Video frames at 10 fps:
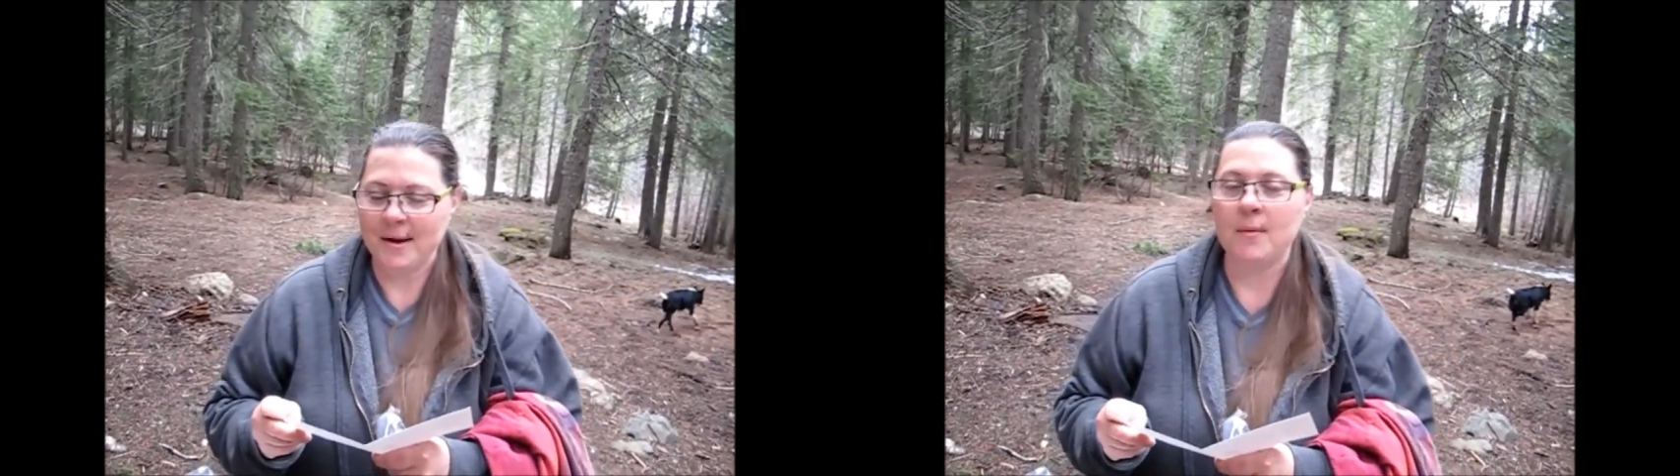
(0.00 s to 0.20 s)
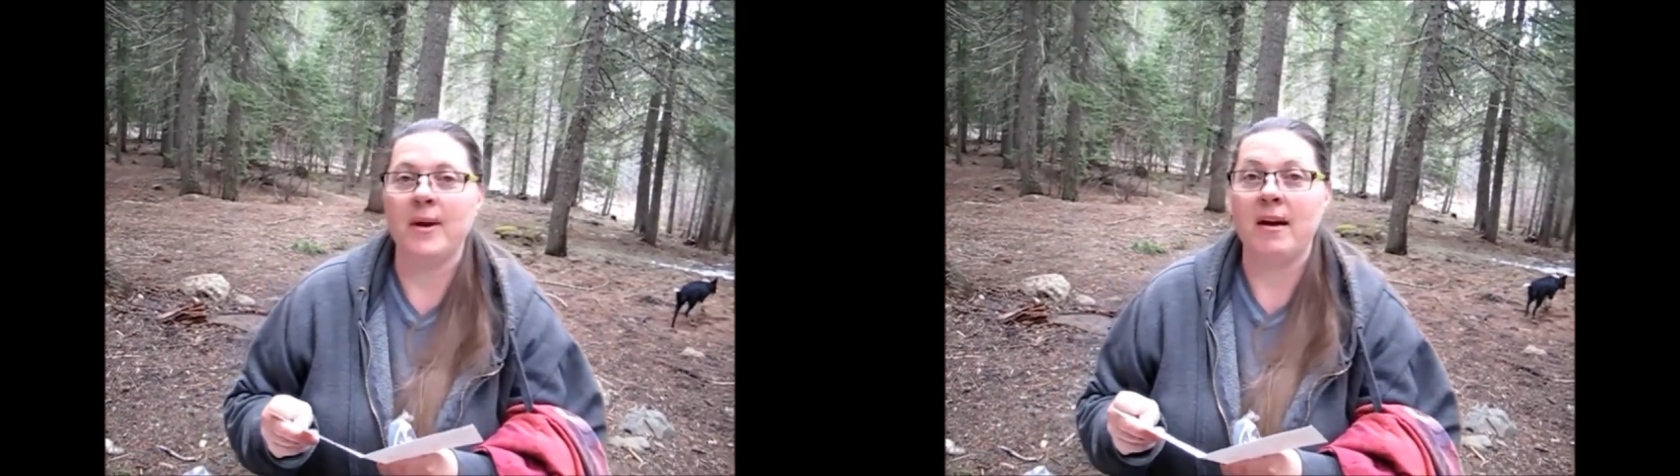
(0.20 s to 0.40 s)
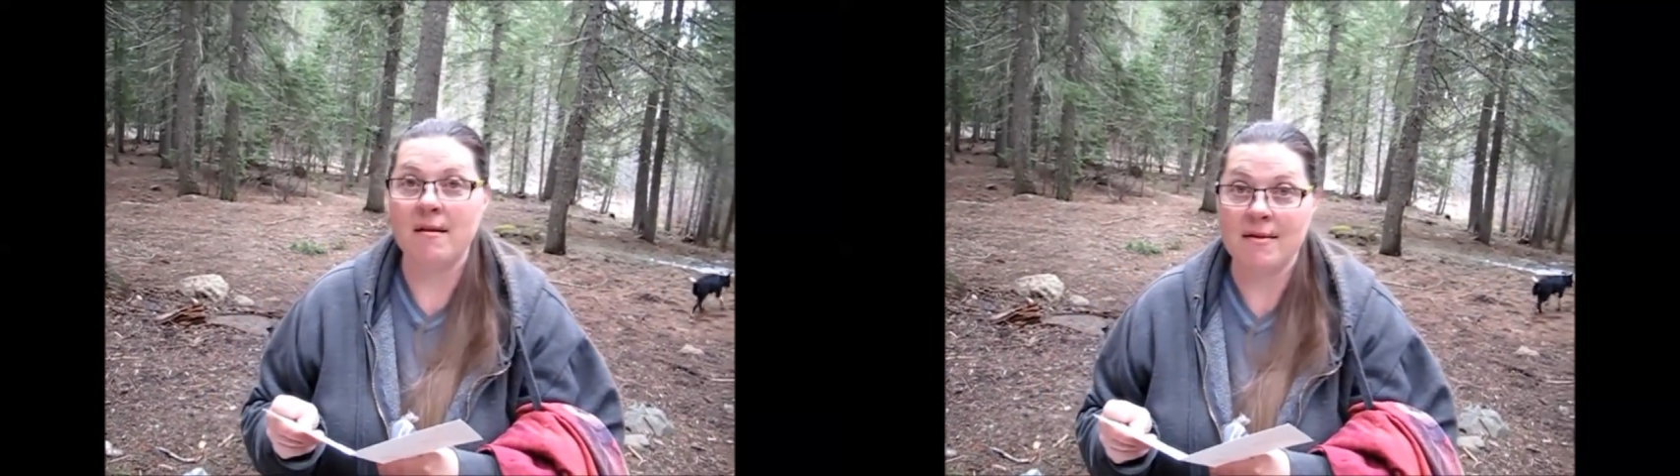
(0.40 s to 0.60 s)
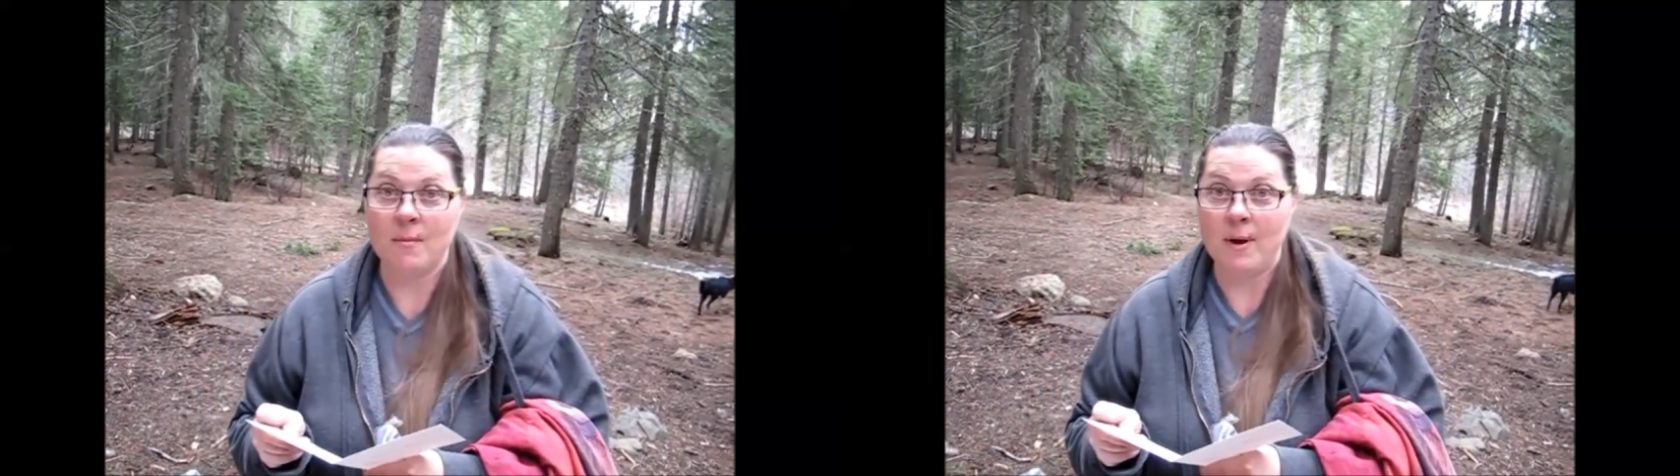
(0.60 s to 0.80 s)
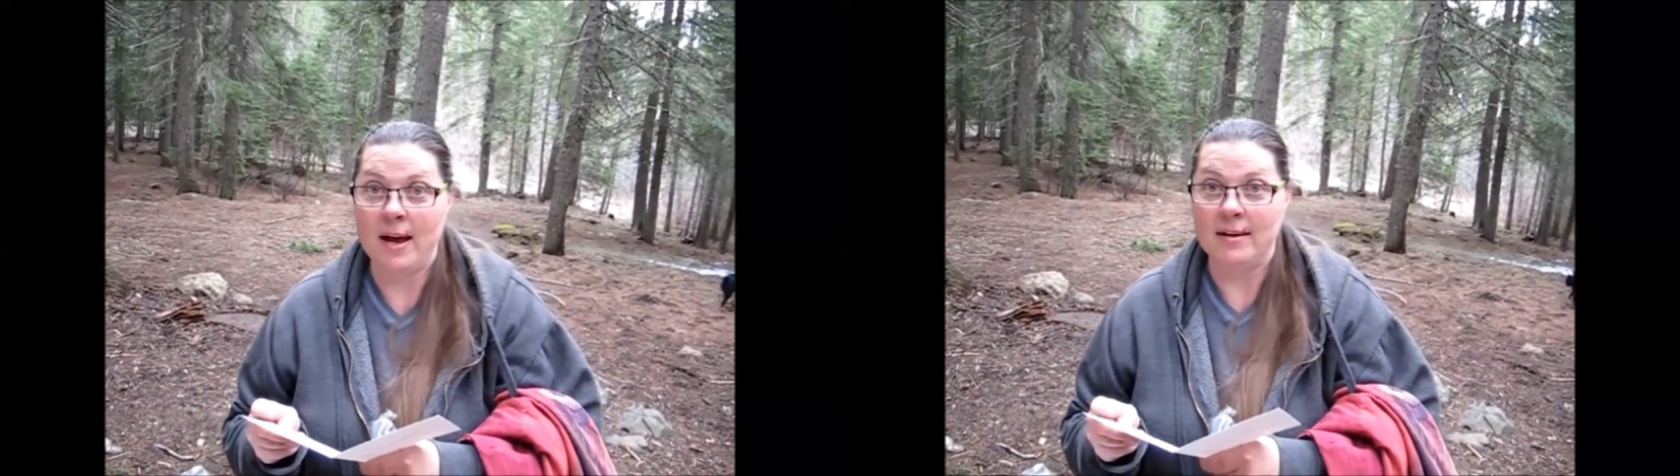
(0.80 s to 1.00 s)
Oh, we are in
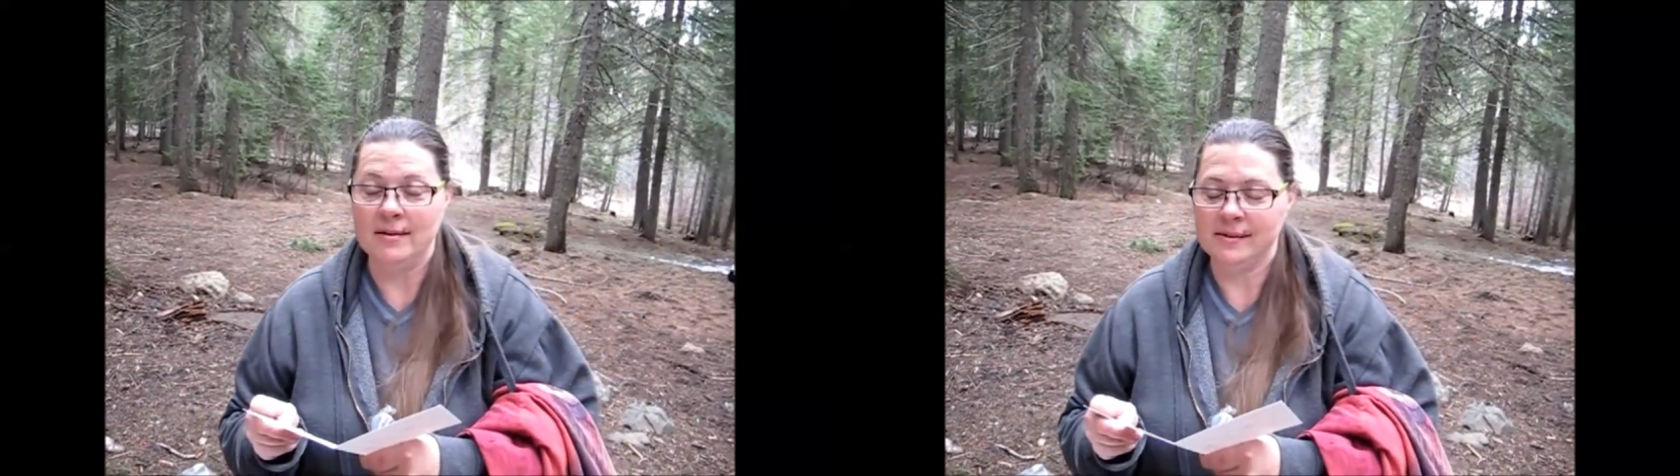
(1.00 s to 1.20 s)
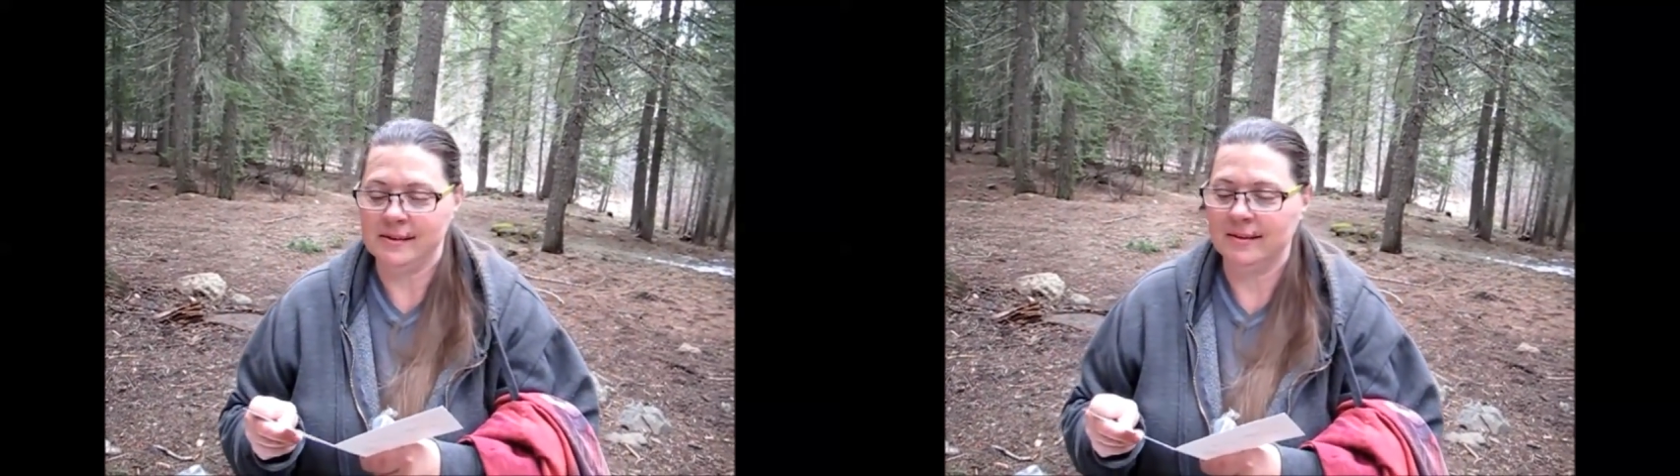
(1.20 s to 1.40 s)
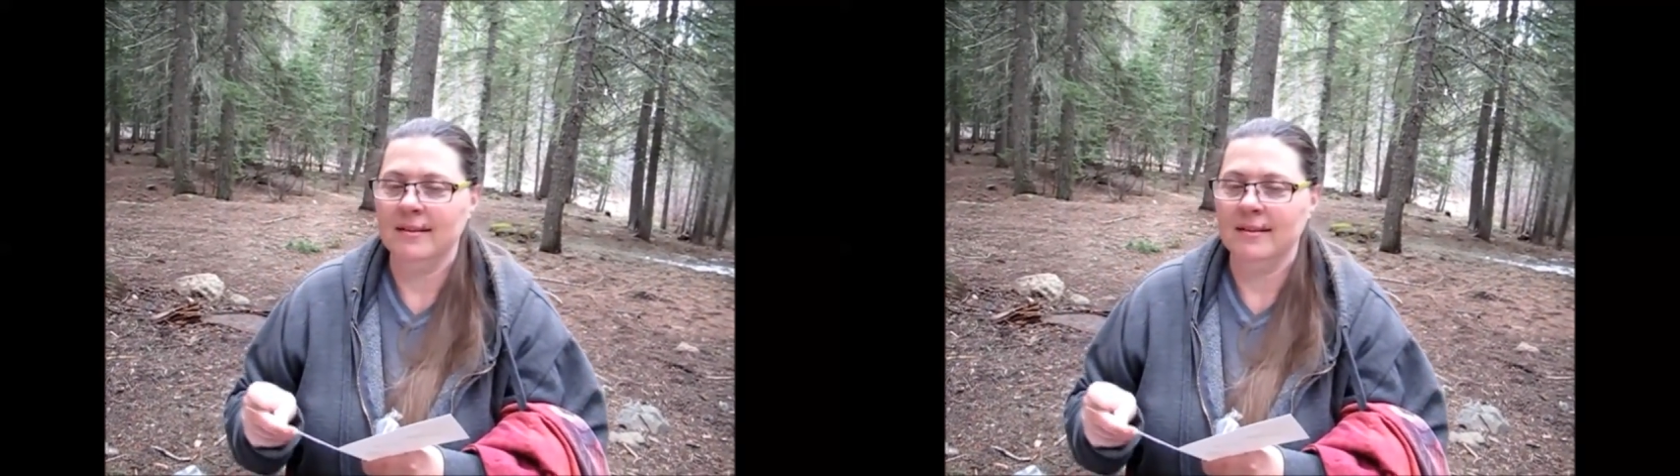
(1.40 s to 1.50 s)
the wilds.